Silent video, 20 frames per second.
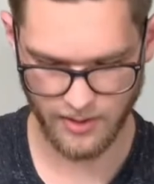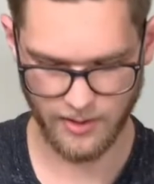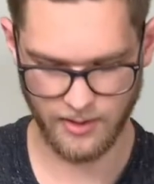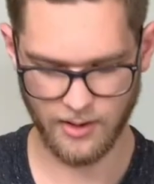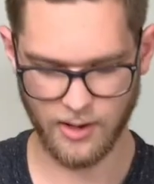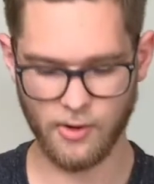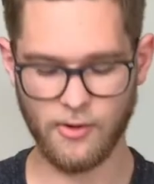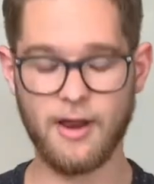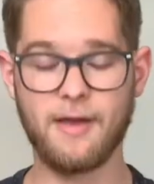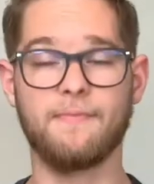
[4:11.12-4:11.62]

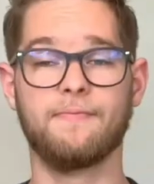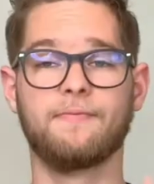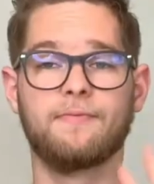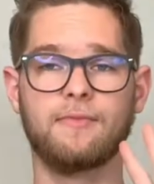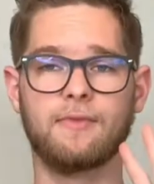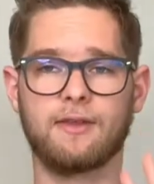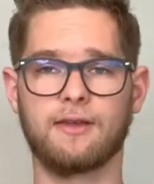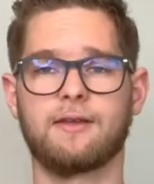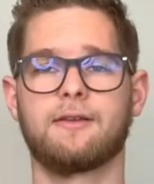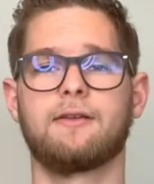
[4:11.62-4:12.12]
All right,
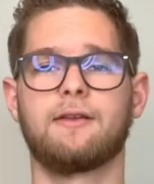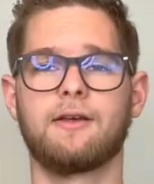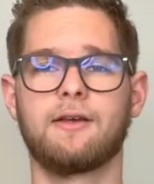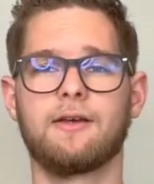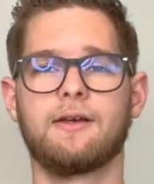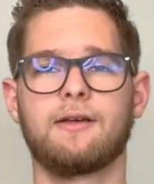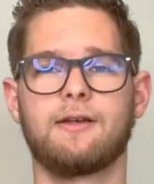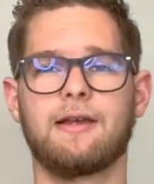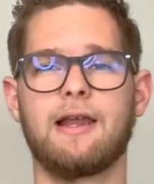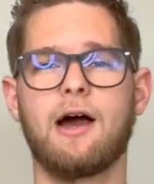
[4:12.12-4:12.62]

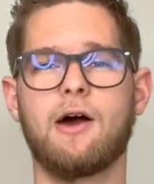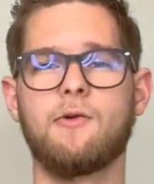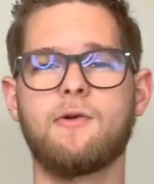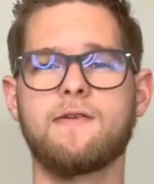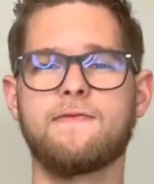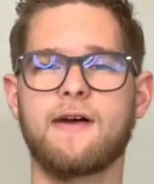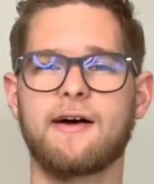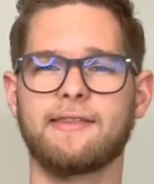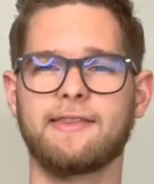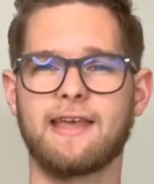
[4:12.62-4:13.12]
now
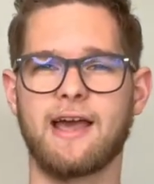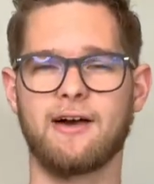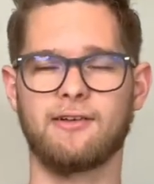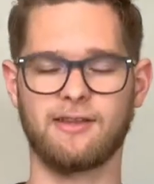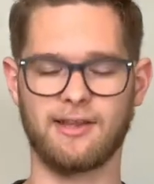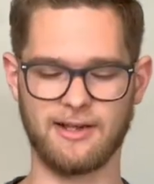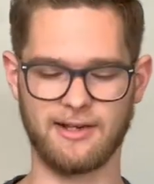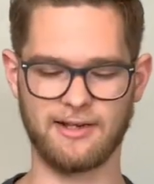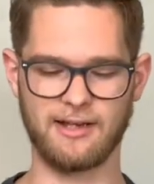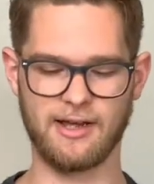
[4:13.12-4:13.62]
we've got the
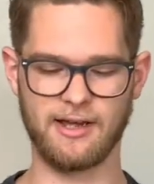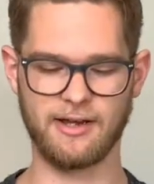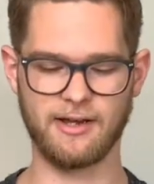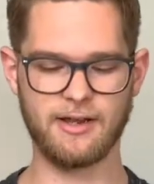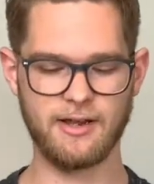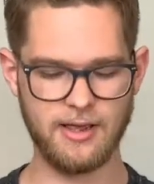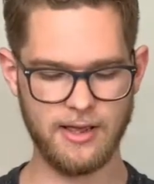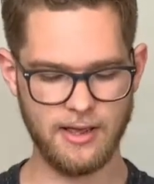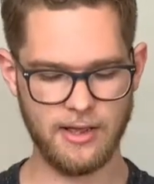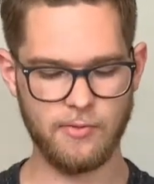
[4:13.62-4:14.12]
outline
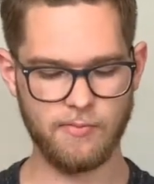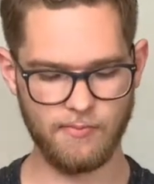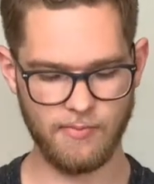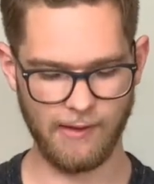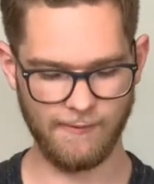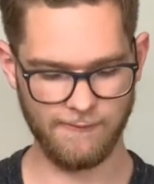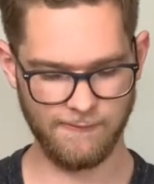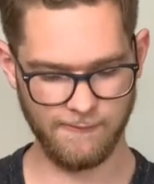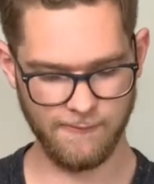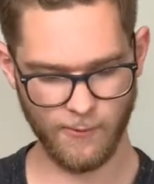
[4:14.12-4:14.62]
done.
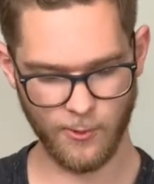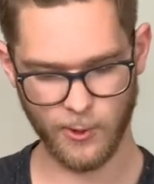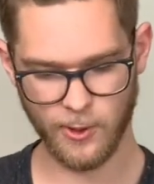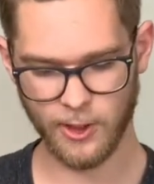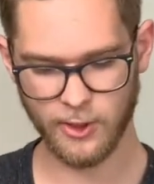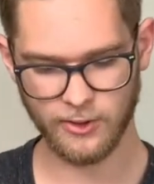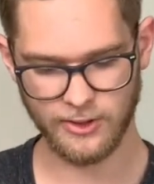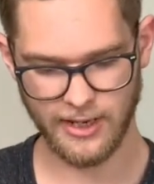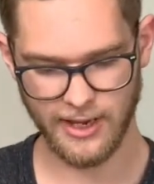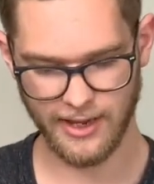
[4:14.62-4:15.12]
Before
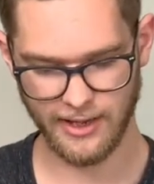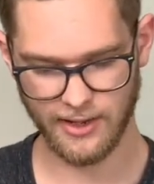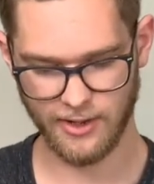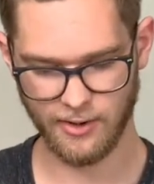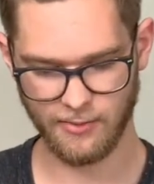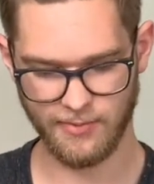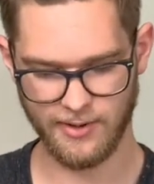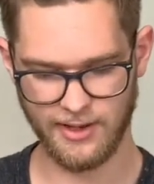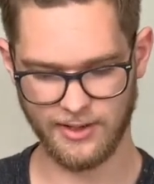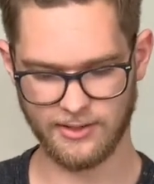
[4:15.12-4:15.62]
you take
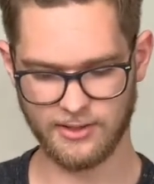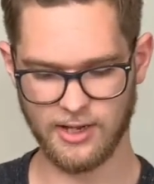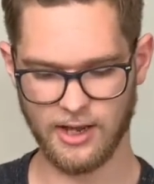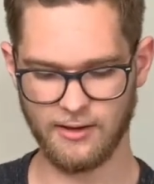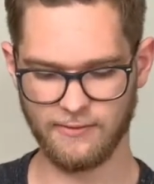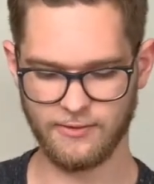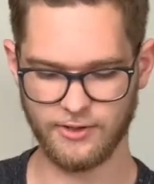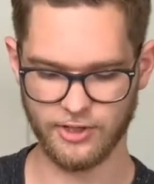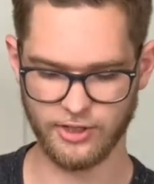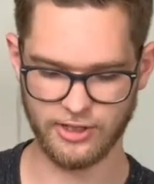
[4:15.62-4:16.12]
your piece
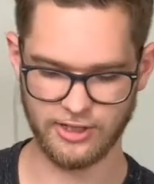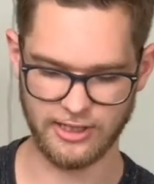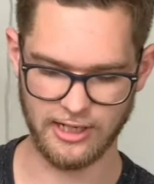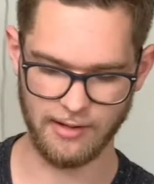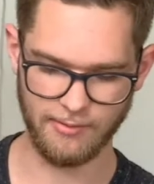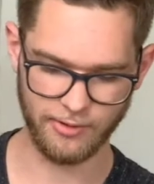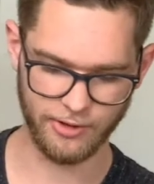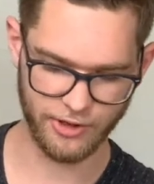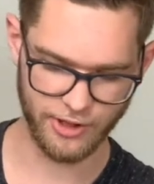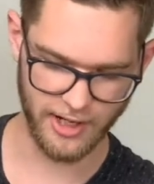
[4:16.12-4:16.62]
off, just
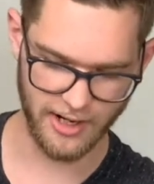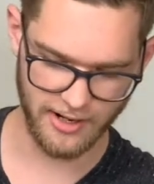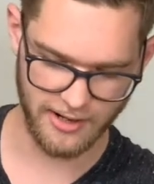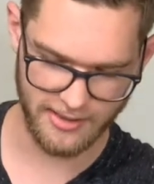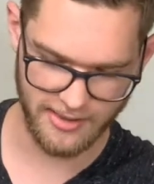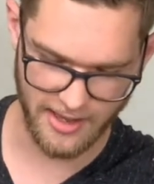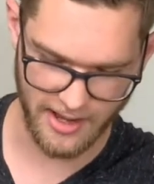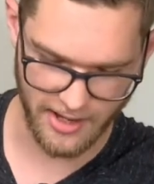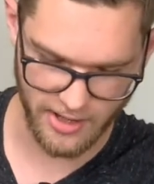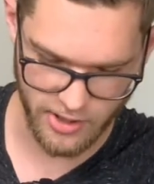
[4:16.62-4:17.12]
double
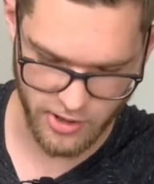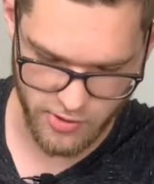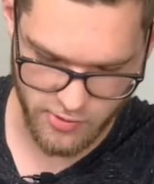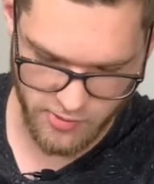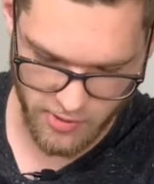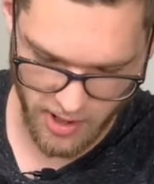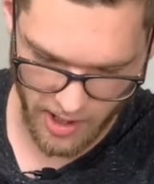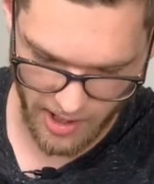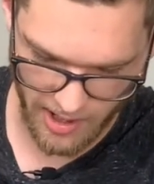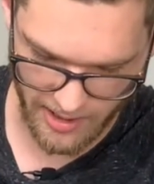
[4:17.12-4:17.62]
check that
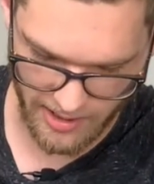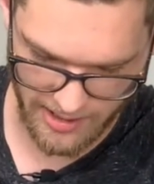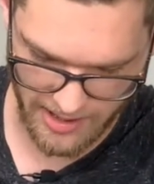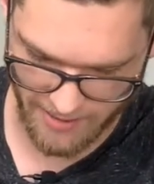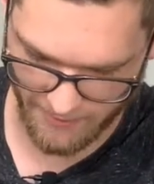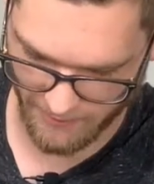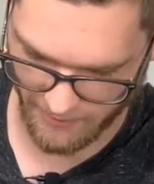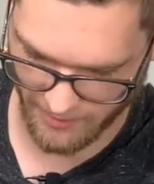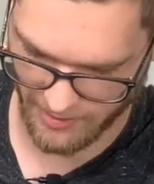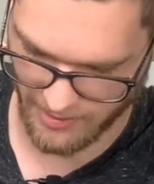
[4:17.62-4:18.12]
you got
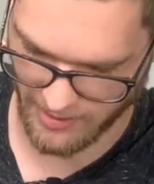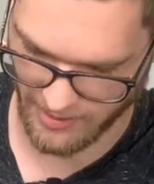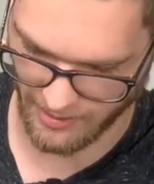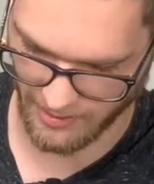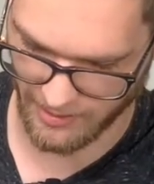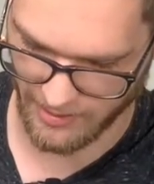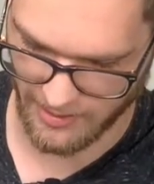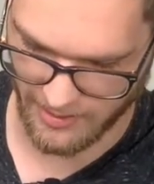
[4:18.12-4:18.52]
everything,